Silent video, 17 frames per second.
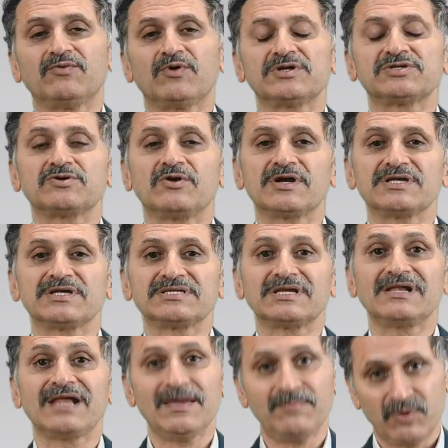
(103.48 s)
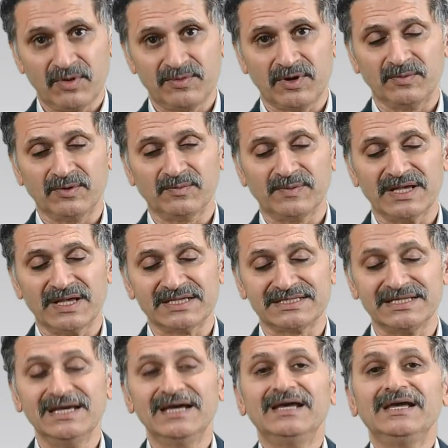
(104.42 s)
what is called as a
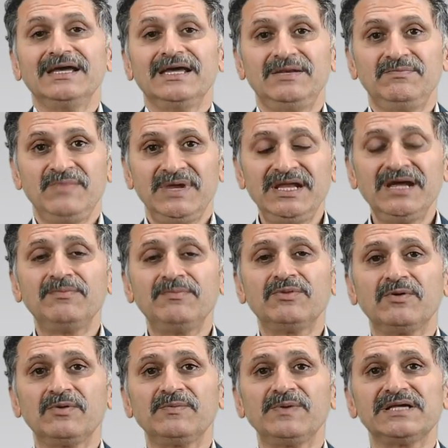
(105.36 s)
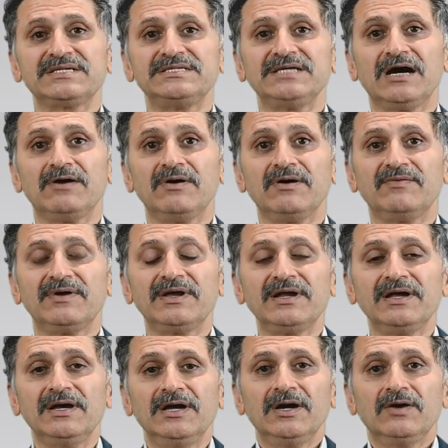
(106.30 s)
lipoabdominoplasty. In mini abdominoplasty, however,
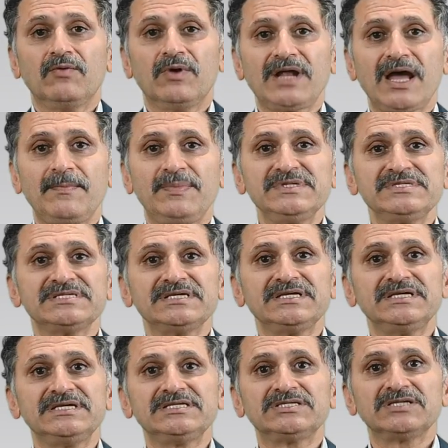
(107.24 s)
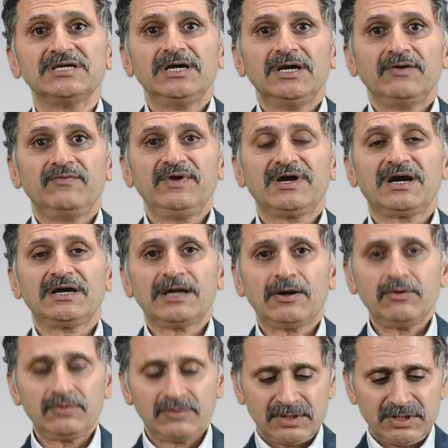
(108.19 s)
what happens is we cut
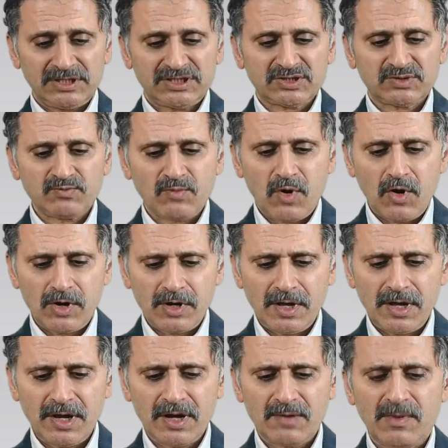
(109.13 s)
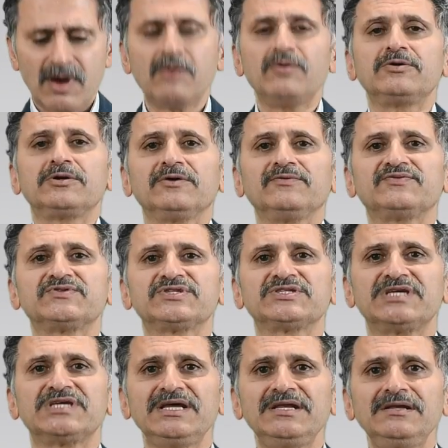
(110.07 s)
out a smaller amount of
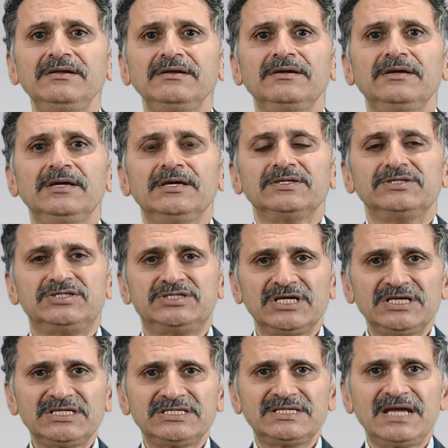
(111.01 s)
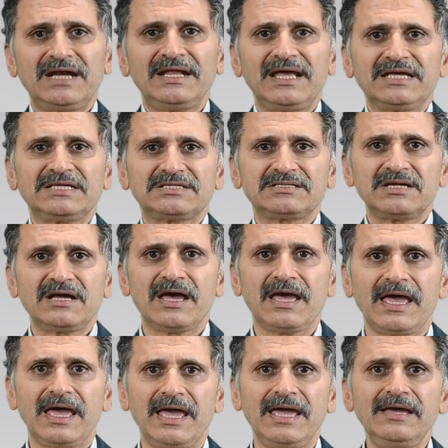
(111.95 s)
skin, just that extra
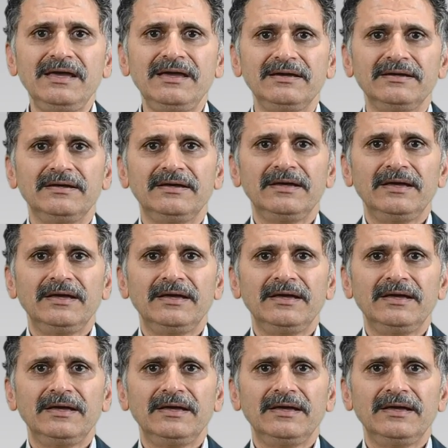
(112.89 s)
hang,